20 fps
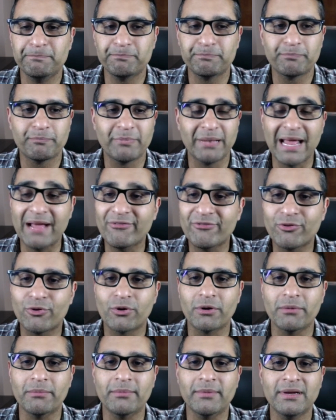
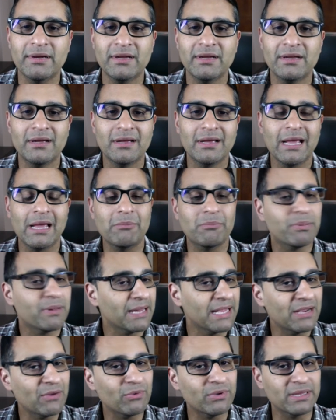platform and
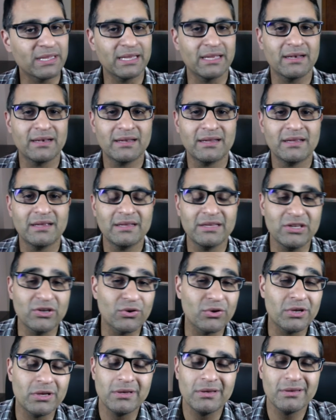play with it. You
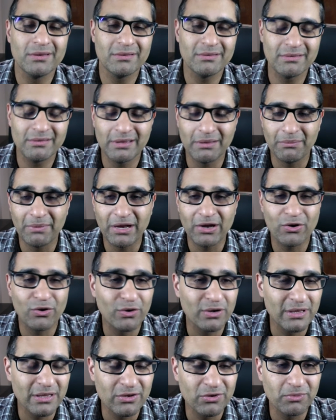know, it might
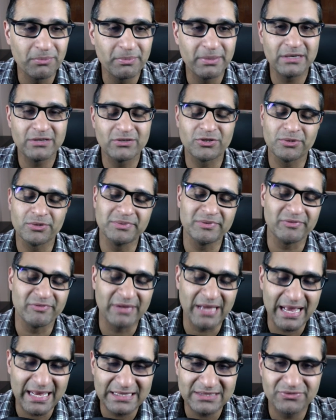hurt a little bit in terms of
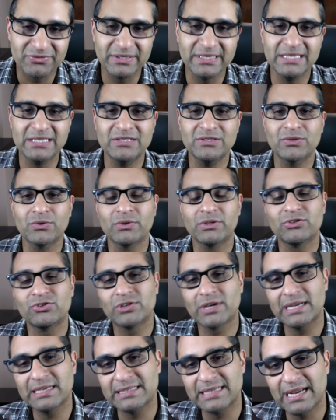gas fees or the
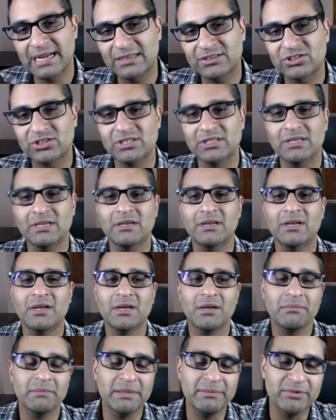transaction.
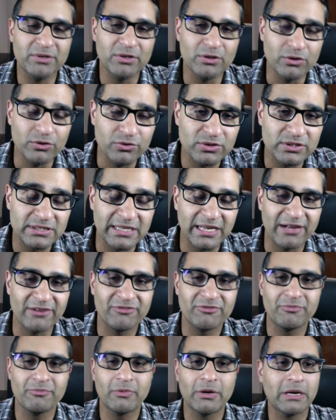Maybe you lose
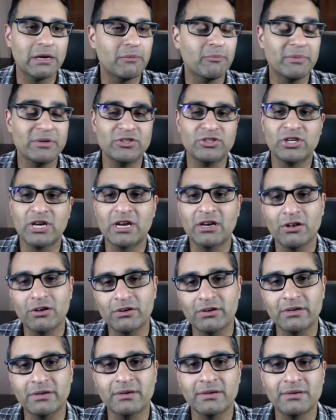stuff, but you got to learn,